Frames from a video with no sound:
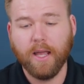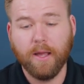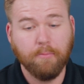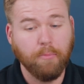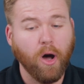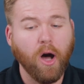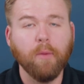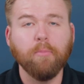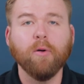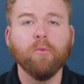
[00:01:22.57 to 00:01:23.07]
a
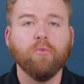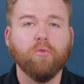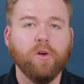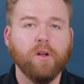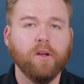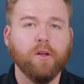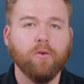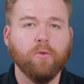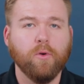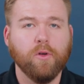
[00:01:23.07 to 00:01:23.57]
pop-up
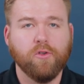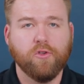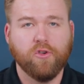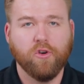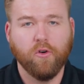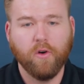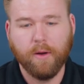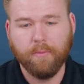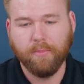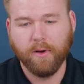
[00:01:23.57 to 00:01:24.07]
window will
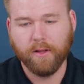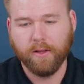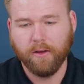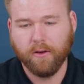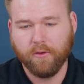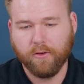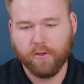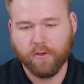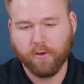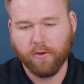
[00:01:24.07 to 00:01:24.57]
show up on
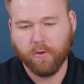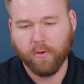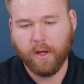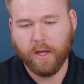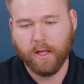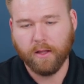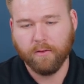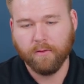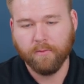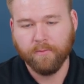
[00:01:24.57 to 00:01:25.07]
your
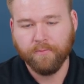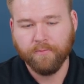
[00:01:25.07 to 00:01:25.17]
screen.